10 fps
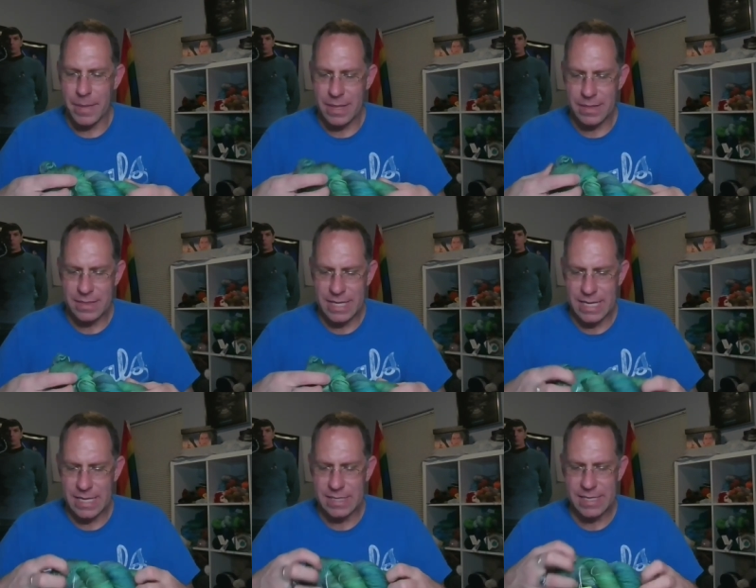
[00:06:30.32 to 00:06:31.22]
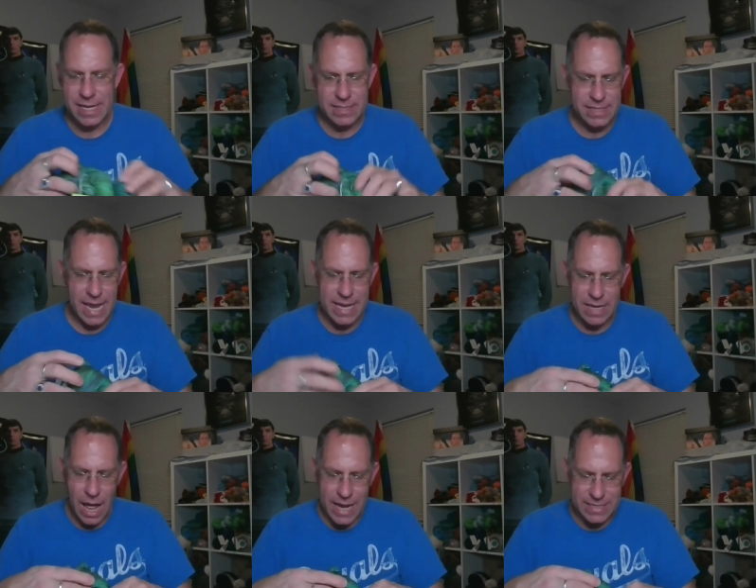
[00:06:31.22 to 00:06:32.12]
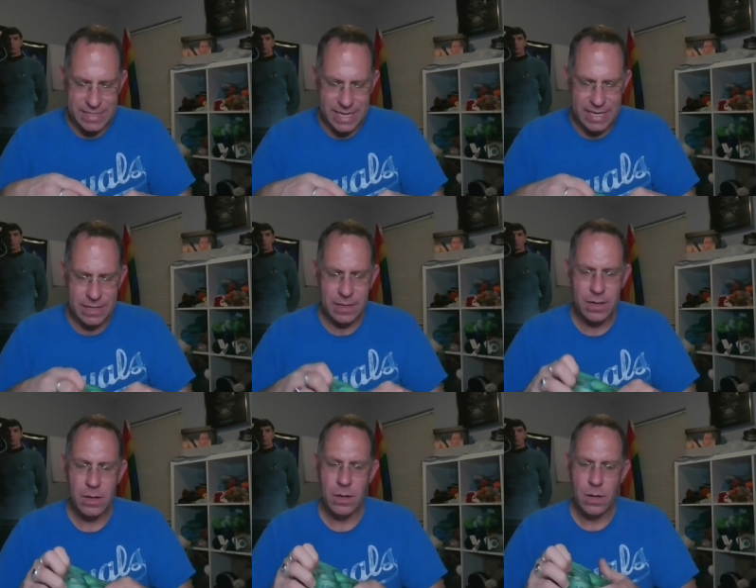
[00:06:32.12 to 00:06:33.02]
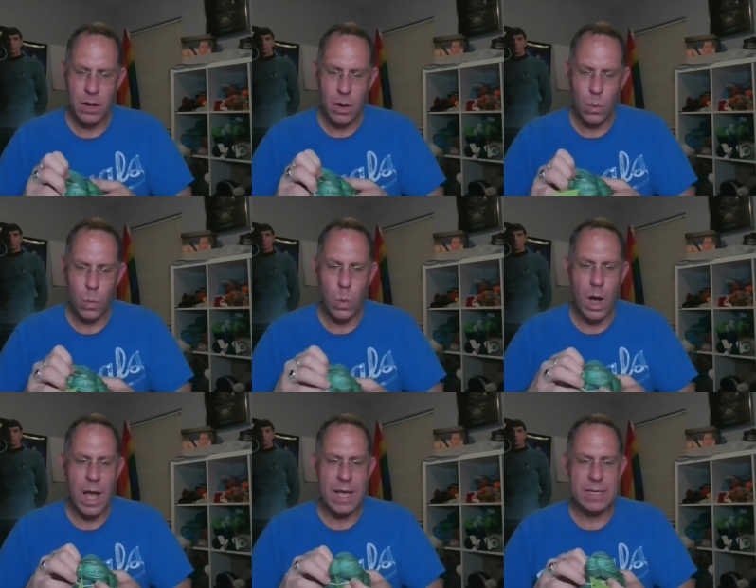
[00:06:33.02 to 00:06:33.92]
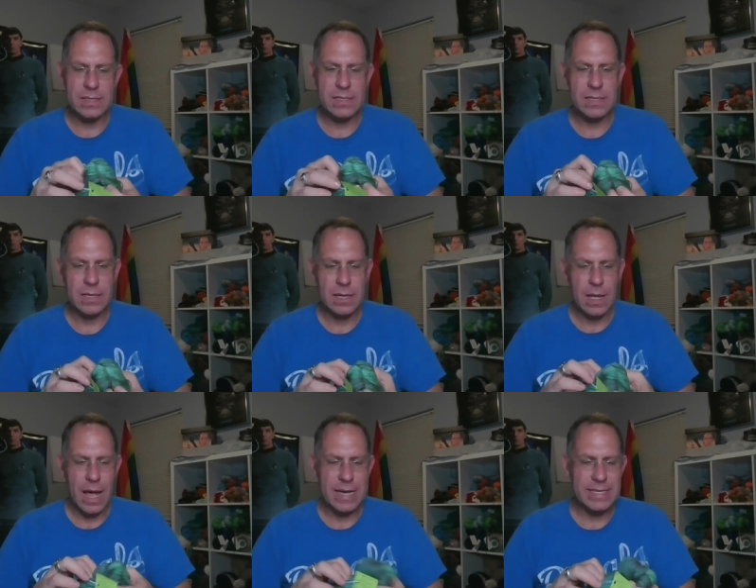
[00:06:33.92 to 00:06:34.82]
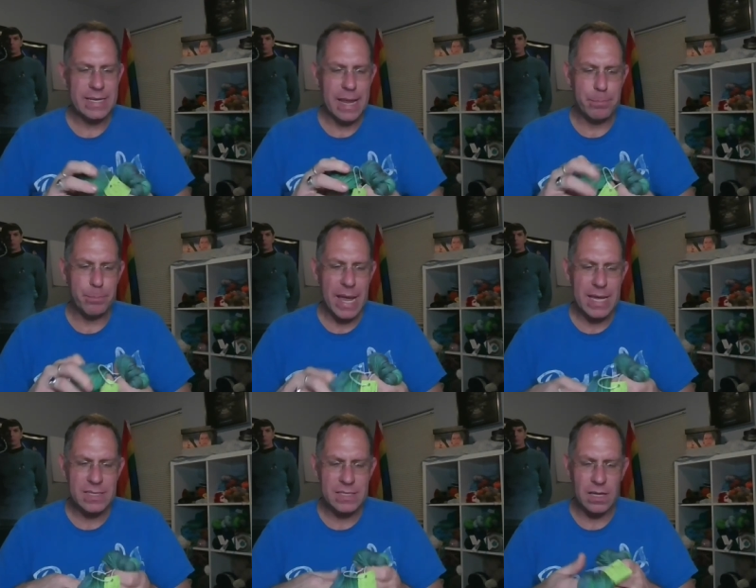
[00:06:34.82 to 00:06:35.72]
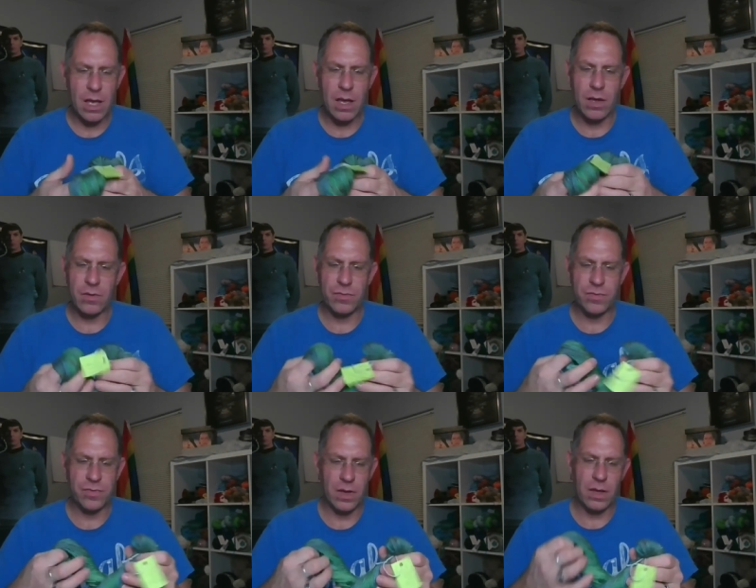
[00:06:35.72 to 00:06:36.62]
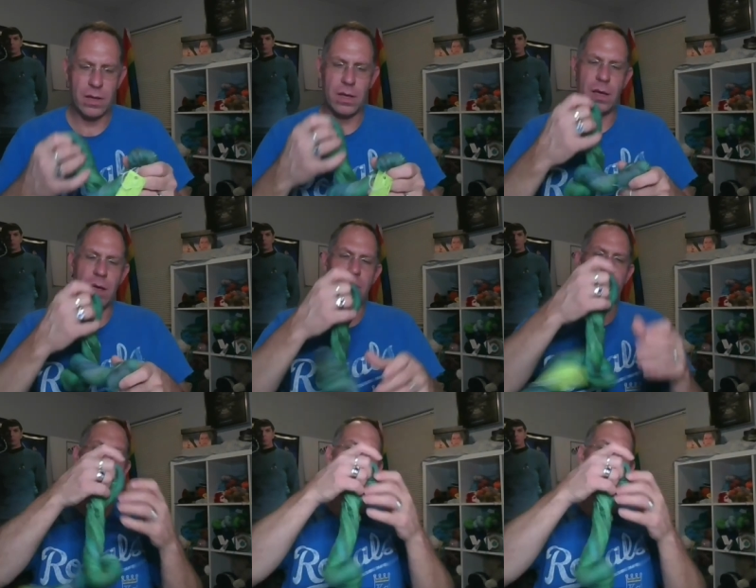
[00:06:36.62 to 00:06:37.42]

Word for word: The second skein I did was, I did a base of a